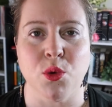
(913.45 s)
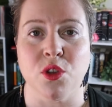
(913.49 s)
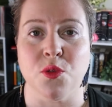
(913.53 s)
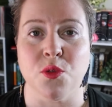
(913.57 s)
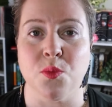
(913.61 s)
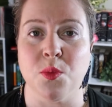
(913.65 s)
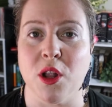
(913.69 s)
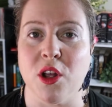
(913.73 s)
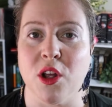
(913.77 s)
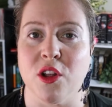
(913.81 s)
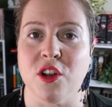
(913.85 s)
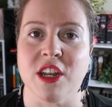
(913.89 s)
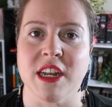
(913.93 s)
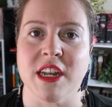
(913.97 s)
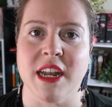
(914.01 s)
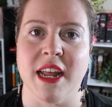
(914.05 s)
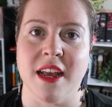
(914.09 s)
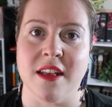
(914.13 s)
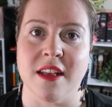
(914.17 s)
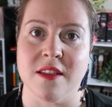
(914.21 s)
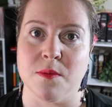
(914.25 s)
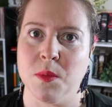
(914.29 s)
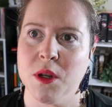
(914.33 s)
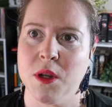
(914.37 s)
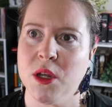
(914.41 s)
is blonde and
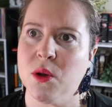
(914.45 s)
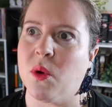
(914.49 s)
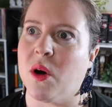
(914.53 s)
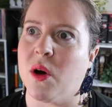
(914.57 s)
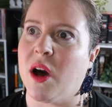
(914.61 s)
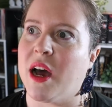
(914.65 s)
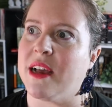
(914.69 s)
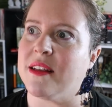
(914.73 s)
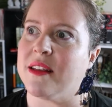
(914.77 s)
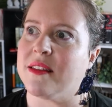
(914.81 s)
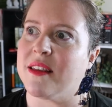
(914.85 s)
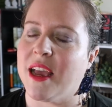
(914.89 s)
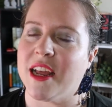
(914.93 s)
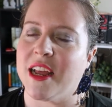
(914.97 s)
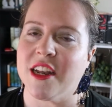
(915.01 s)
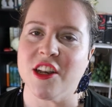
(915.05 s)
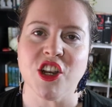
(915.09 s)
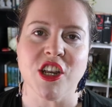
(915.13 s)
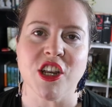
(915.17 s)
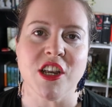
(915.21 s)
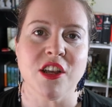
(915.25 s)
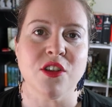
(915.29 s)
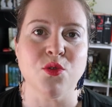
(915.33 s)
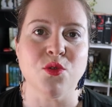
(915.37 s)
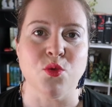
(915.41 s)
has blue eyes and
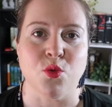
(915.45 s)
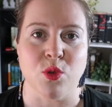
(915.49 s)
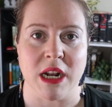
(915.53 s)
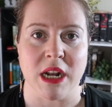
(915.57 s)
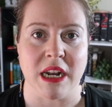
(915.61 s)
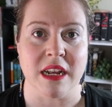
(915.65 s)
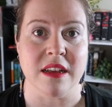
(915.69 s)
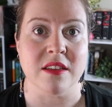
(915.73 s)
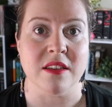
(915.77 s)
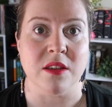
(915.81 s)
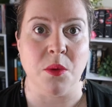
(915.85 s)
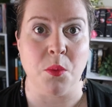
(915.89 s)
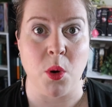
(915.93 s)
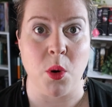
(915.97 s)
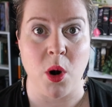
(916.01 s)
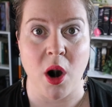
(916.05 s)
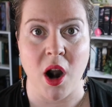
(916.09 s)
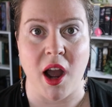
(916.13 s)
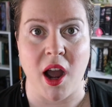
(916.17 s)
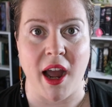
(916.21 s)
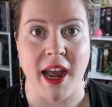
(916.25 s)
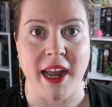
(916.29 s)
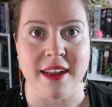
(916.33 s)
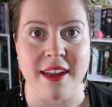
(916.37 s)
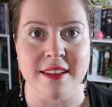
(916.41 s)
she's really
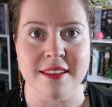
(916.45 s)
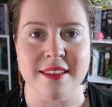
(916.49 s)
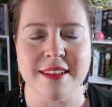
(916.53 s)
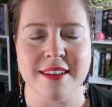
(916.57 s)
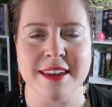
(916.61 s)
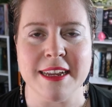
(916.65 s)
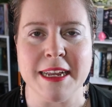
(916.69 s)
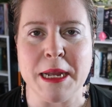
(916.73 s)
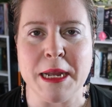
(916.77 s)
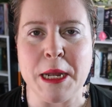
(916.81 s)
surprised.